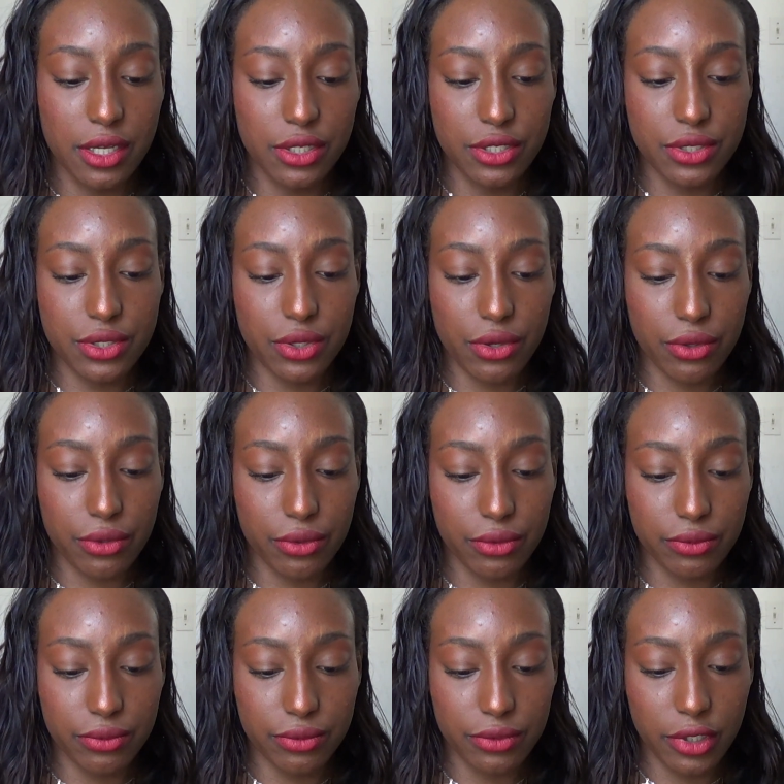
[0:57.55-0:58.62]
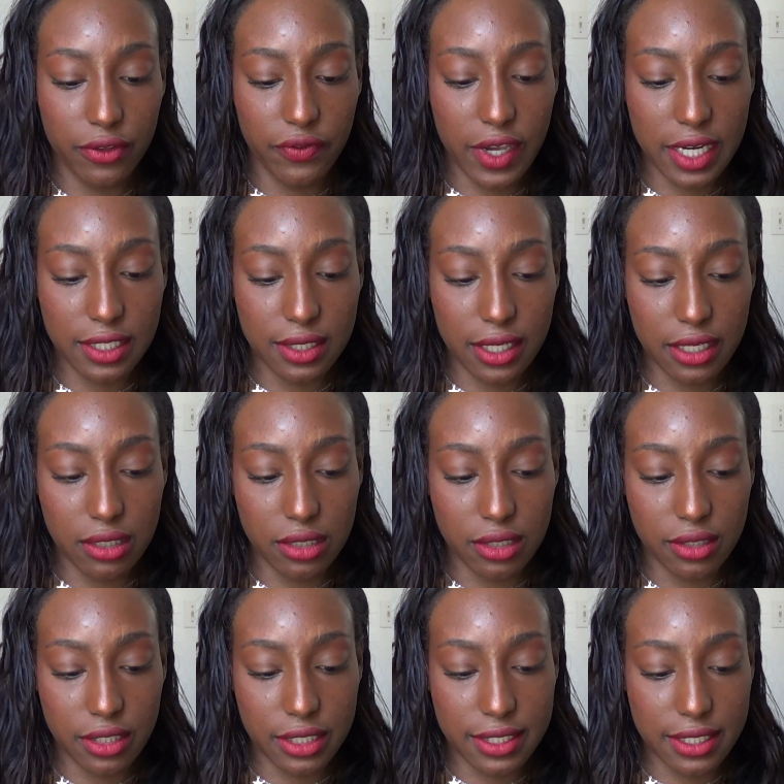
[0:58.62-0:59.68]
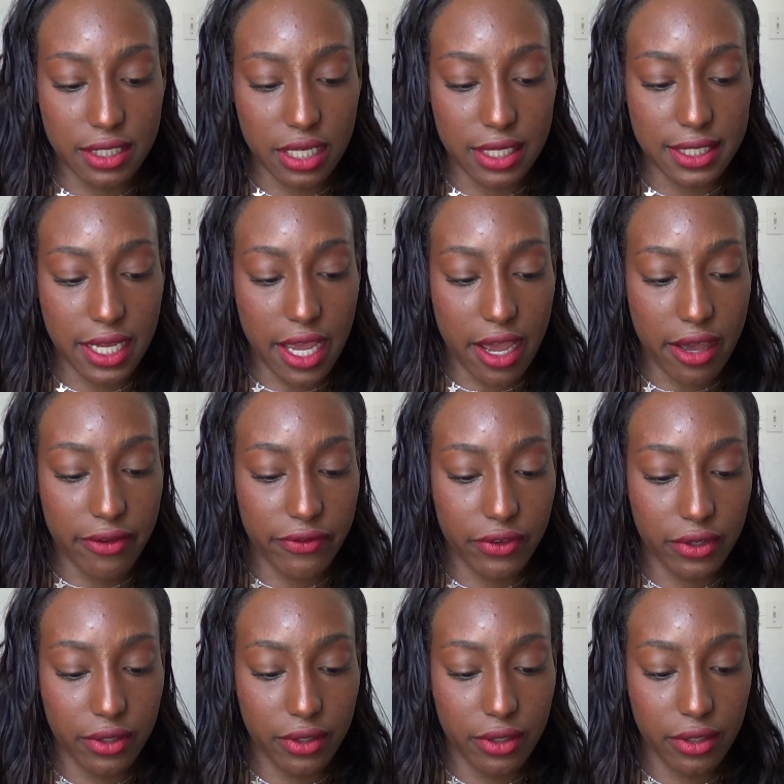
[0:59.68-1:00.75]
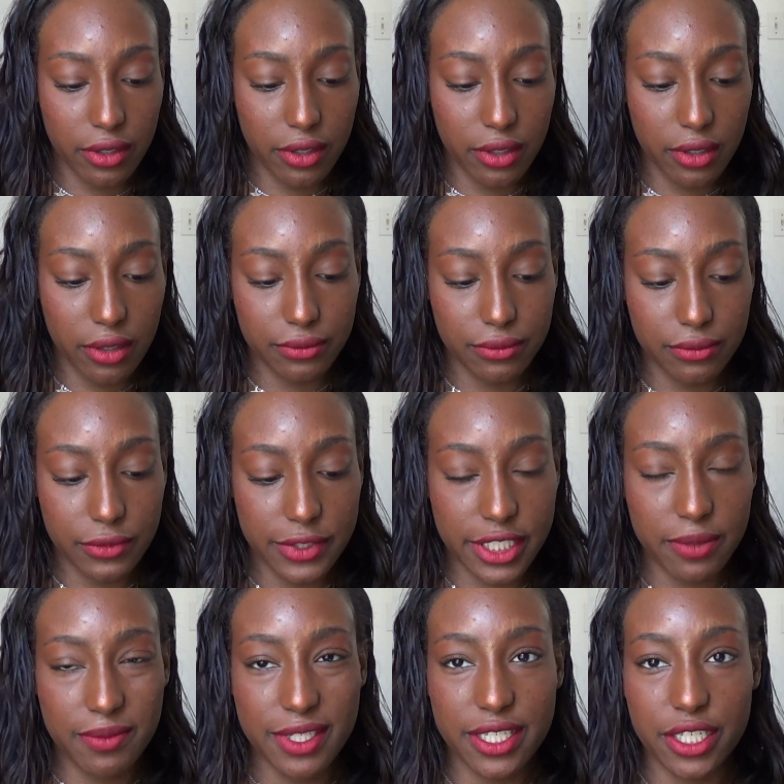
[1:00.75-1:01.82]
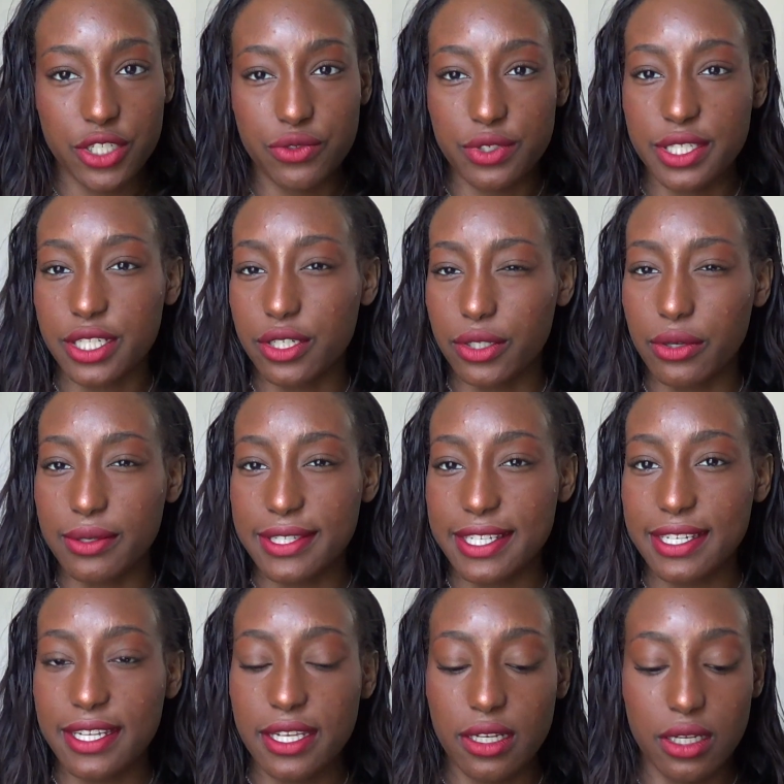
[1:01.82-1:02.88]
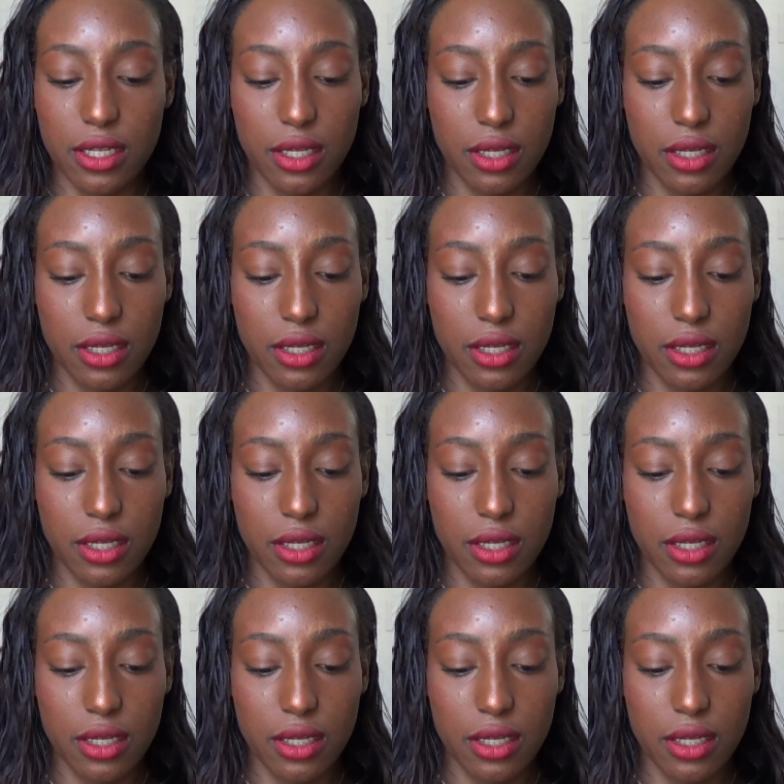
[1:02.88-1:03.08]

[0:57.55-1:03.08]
so the fact that this does have some citrusy notes in it